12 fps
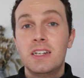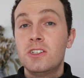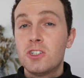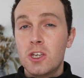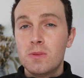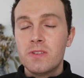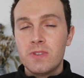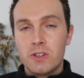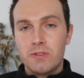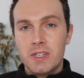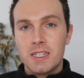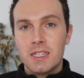And in terms of
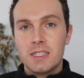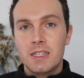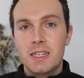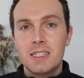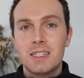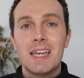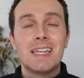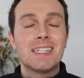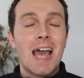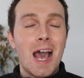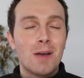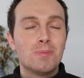ingredients list,
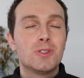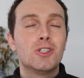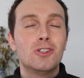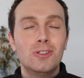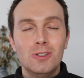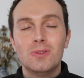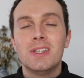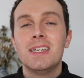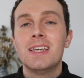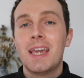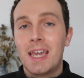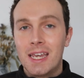it's
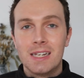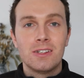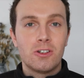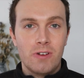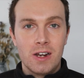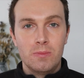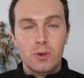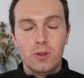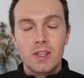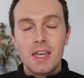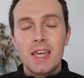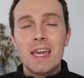absolutely
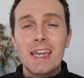incredible.